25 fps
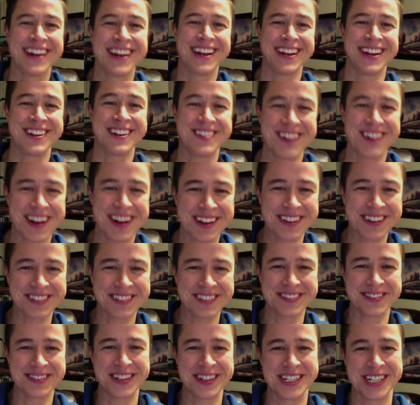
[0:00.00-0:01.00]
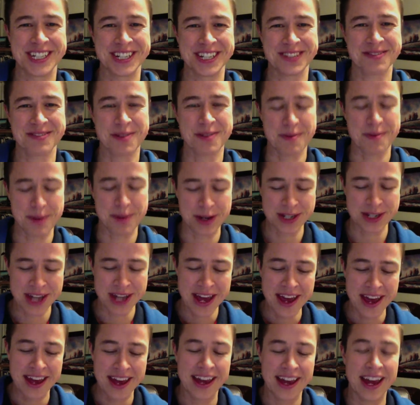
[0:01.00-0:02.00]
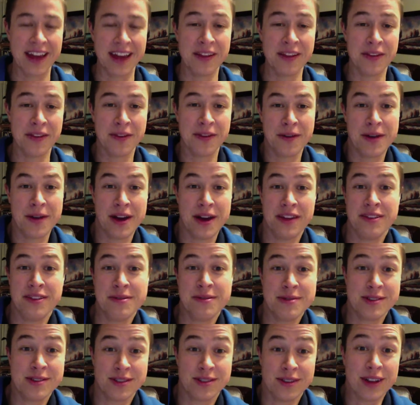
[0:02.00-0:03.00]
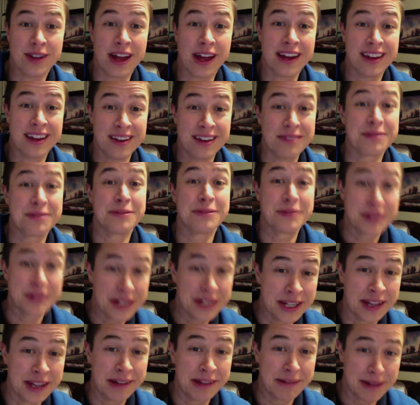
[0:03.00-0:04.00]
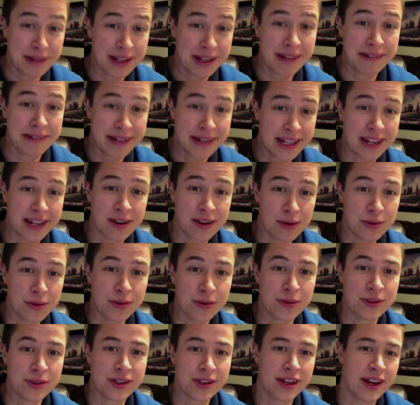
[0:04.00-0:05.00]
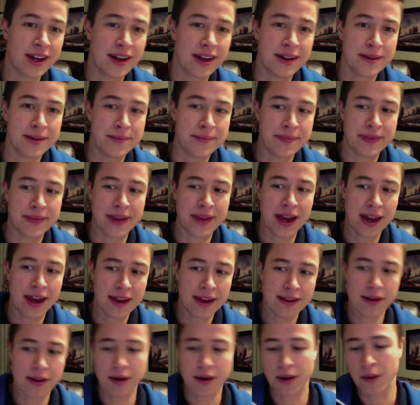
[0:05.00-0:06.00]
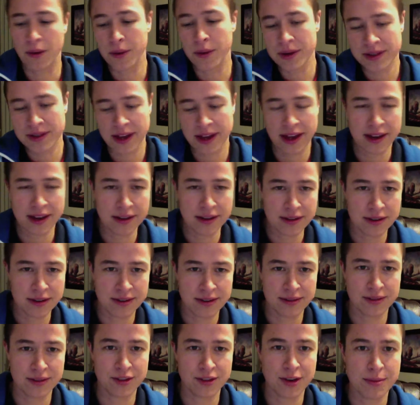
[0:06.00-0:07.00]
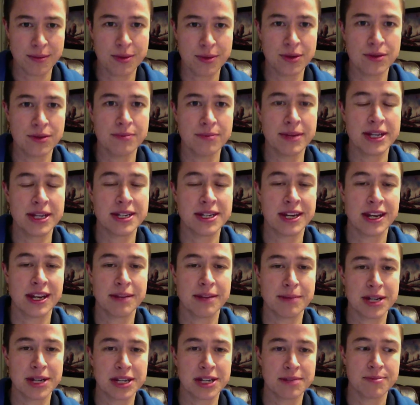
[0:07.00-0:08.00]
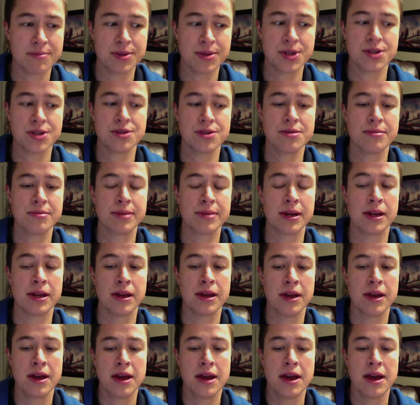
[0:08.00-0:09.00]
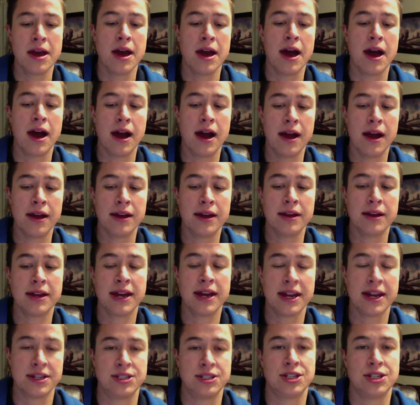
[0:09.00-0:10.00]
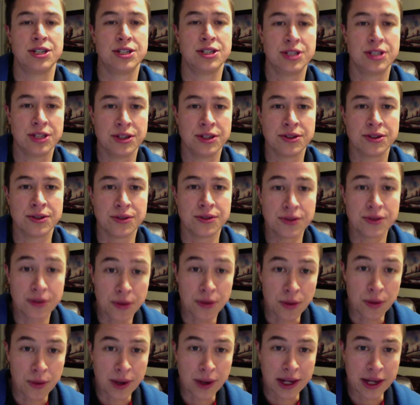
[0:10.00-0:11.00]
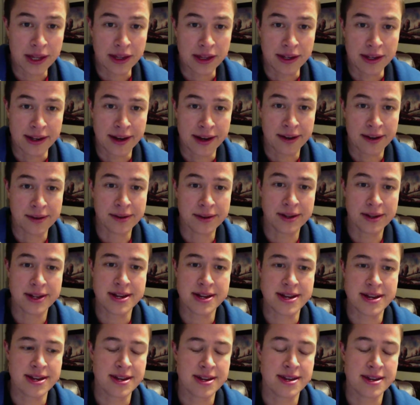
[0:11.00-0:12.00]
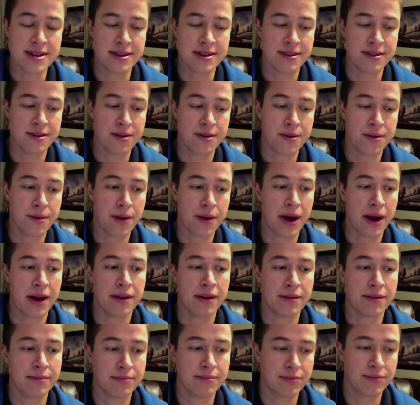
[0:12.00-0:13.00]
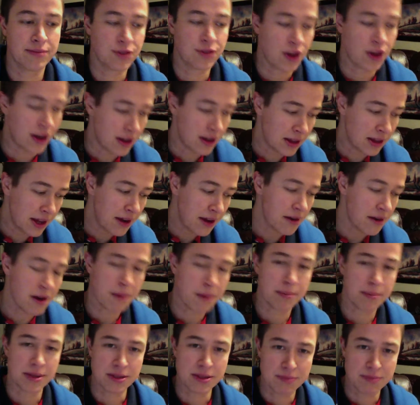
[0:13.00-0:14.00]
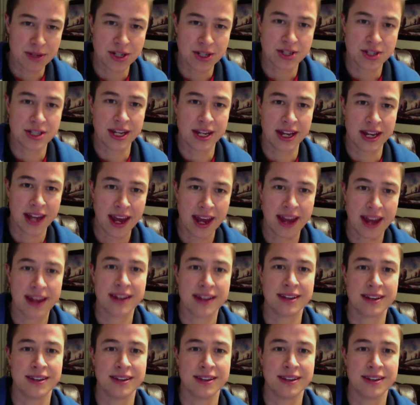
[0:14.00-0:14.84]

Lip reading: I don't have my chest warmers, and so as a result, I get really, really, really cold. I always had trouble maintaining my temperature, but I catch a chill so quickly now, and so I try to layer up as much as I can